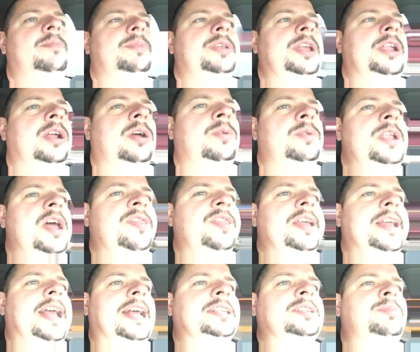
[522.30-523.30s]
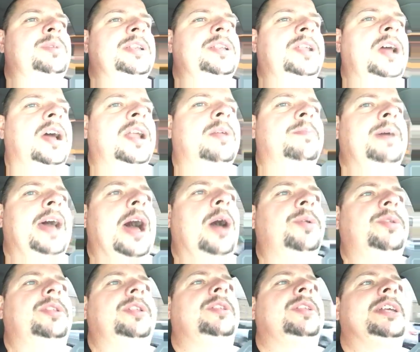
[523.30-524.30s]
you know, nothing has been done
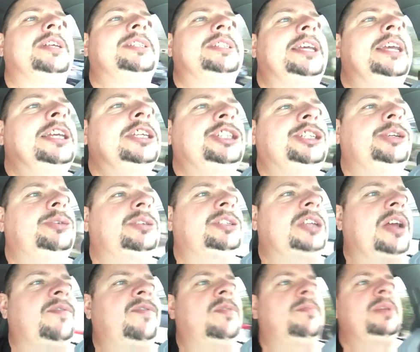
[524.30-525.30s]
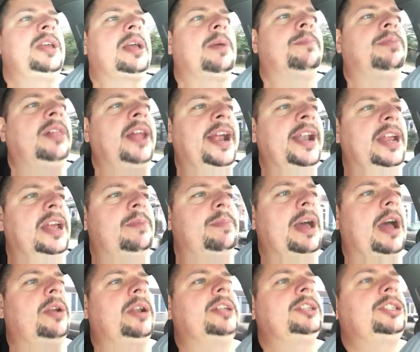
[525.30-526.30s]
about this issue except for me complaining
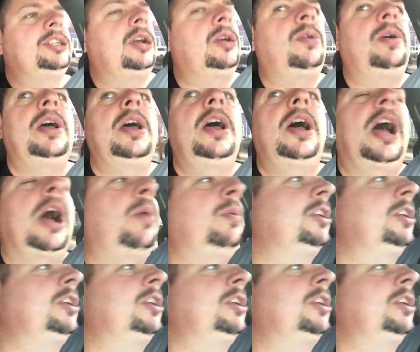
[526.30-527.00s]
about it. So I